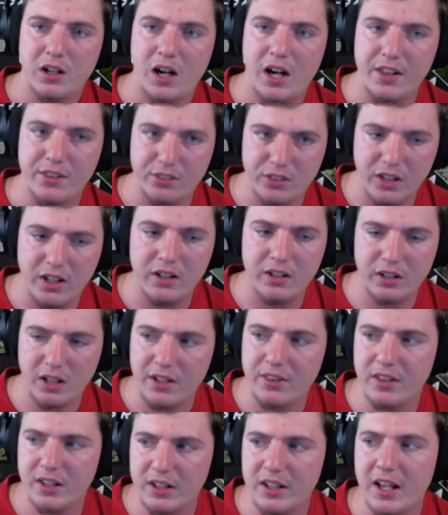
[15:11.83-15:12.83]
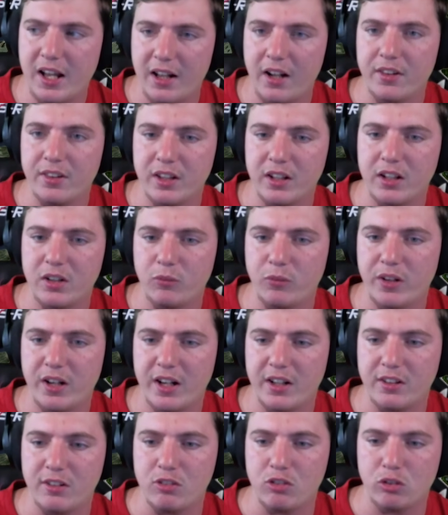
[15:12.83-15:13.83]
I think it went
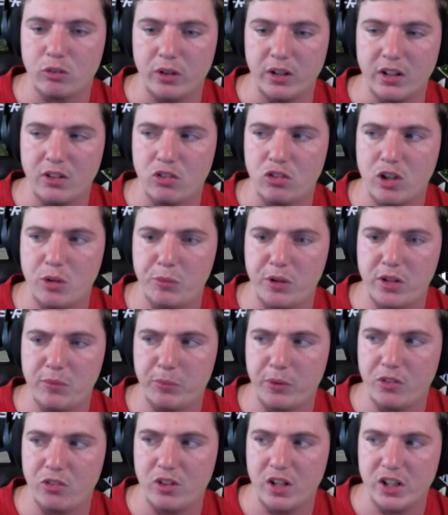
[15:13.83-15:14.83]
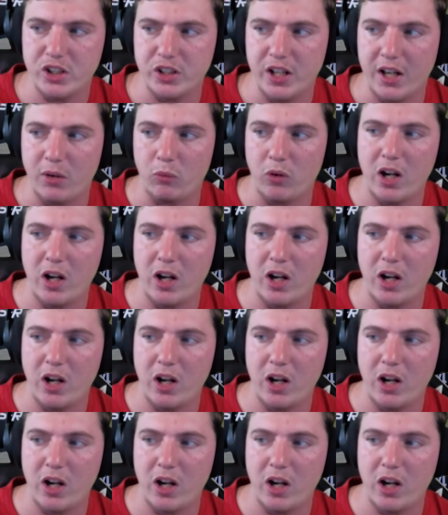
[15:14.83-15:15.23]
at least 3. Let's see how many points it actually had.